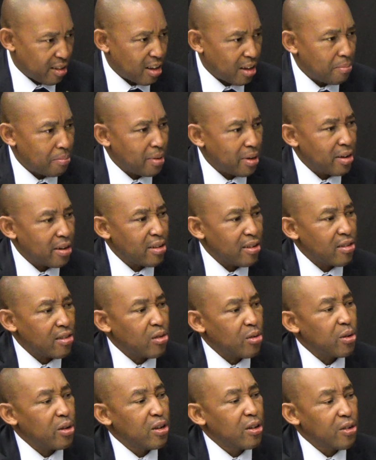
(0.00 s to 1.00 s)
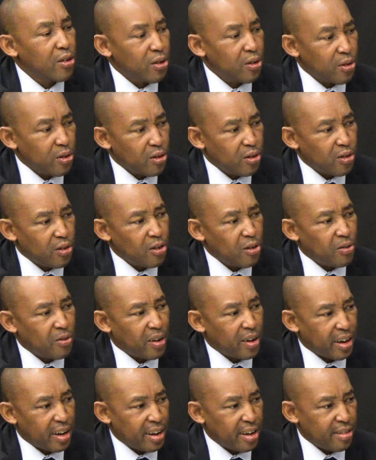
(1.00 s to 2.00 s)
companies to introduce new
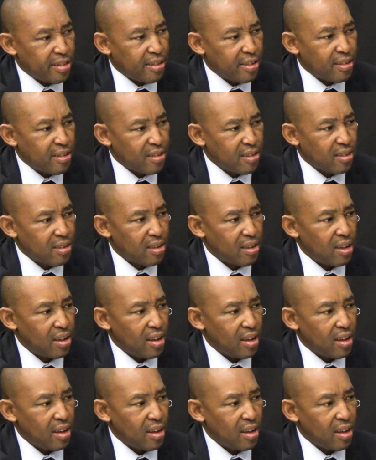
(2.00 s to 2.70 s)
varieties,